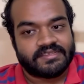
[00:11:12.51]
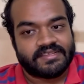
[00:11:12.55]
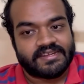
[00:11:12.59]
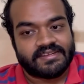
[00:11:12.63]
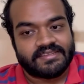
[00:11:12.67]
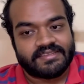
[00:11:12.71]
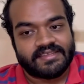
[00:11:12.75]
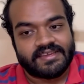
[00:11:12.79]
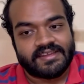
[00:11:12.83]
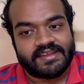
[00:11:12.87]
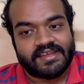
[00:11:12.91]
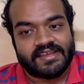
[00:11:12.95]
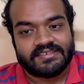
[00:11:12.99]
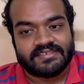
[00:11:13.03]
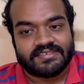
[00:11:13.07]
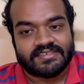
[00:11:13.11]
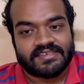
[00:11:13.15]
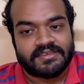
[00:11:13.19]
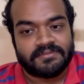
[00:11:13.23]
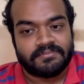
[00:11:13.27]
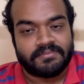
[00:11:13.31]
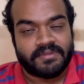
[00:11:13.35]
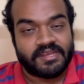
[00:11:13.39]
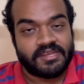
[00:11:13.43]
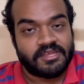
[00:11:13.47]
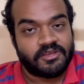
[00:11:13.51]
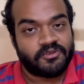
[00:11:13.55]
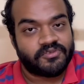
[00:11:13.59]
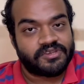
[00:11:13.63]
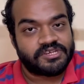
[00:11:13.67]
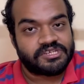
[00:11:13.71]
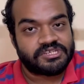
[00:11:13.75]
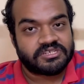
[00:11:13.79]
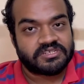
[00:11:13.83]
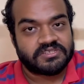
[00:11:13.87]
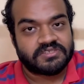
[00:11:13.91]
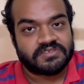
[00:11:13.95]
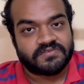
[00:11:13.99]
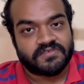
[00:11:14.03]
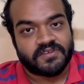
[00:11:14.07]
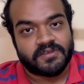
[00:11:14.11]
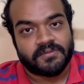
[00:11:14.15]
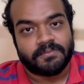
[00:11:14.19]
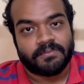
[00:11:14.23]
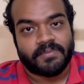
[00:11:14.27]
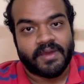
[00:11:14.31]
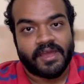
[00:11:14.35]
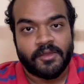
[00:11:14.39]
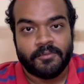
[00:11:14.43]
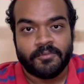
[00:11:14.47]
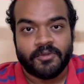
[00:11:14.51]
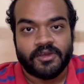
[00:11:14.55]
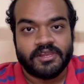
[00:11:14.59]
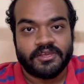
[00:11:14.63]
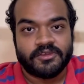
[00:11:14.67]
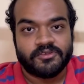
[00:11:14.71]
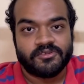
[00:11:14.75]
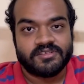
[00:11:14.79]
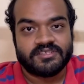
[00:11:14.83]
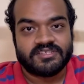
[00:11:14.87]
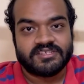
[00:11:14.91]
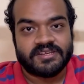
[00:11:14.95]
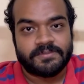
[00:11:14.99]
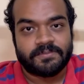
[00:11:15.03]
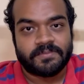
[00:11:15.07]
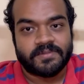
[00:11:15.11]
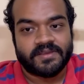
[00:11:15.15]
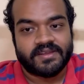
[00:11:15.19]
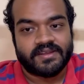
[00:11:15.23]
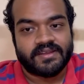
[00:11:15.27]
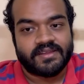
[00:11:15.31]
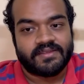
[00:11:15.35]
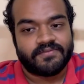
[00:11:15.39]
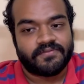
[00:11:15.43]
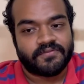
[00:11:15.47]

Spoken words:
that they are asking many questions from biomolecules chapter.